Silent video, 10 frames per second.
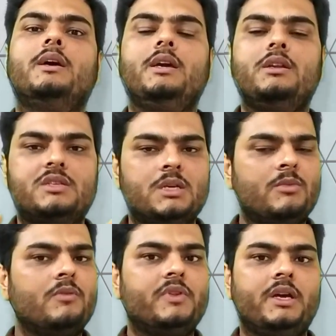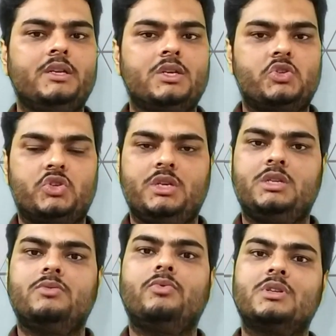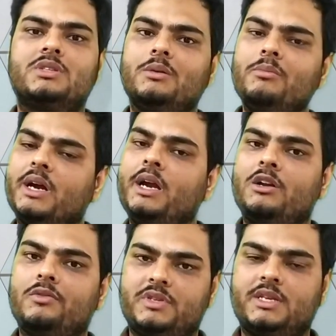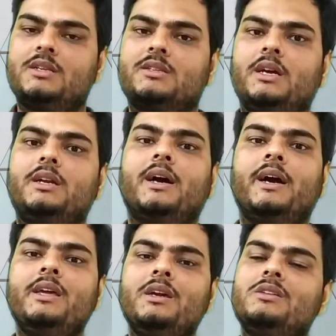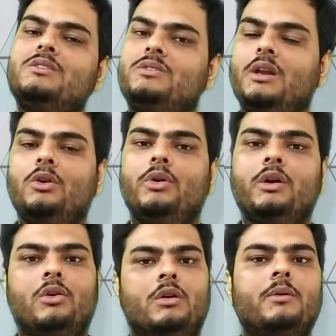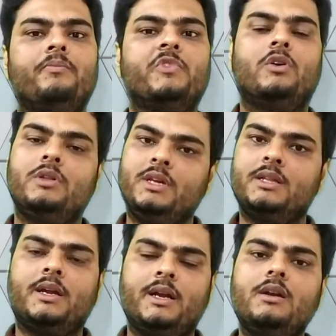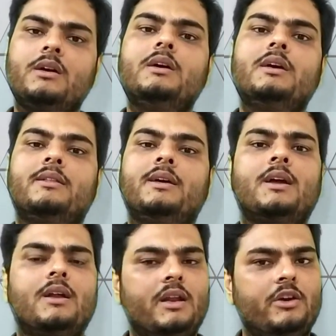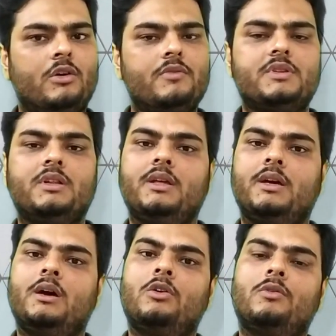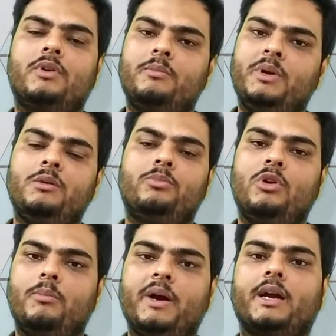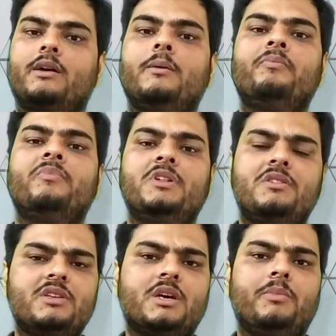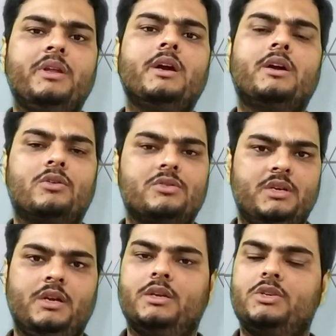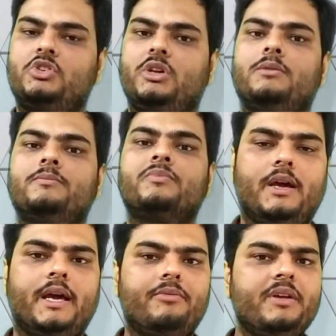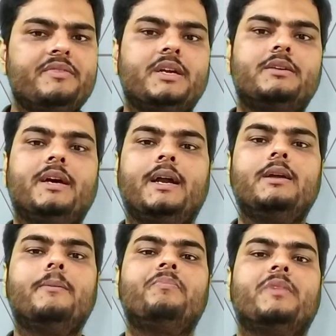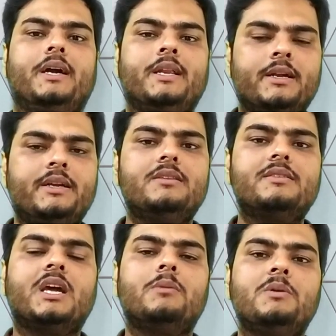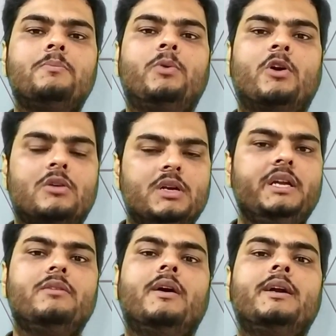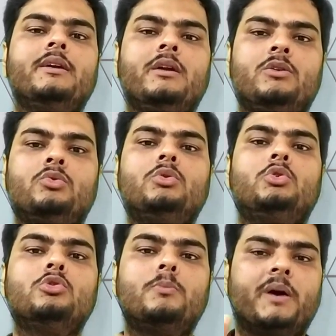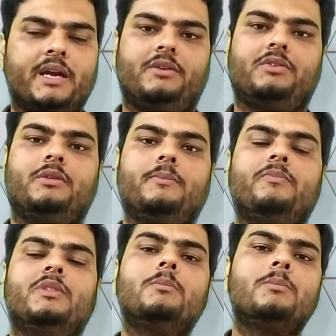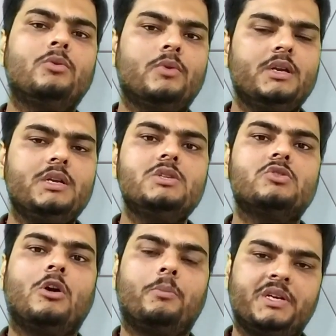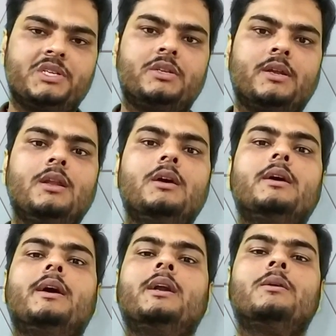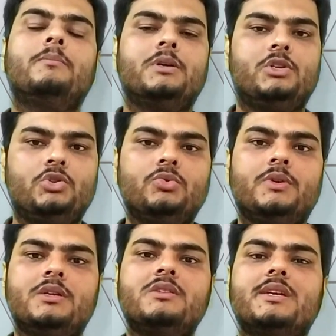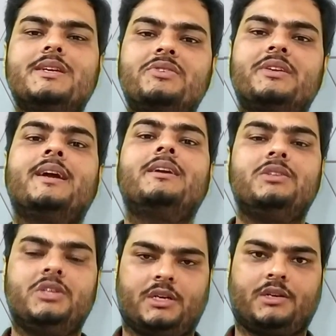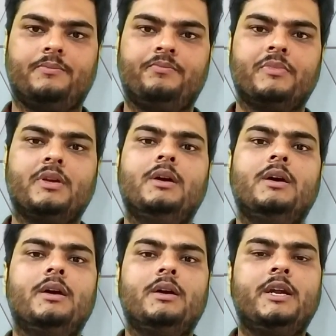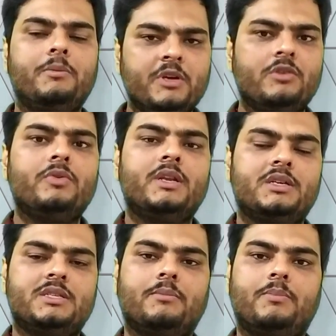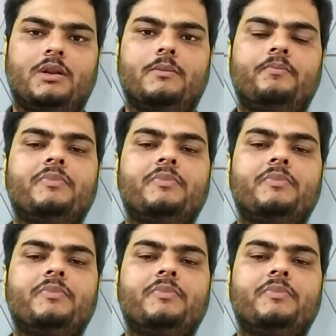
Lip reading: in some of the industries for some kind of skill set, hiring is still going on. On the other hand, there are layoffs and there are offers being pulled back. This is happening across the industry. Having said that, analytics can be broadly divided into two buckets. Number one is operational and number two is strategic. Let me give you an example.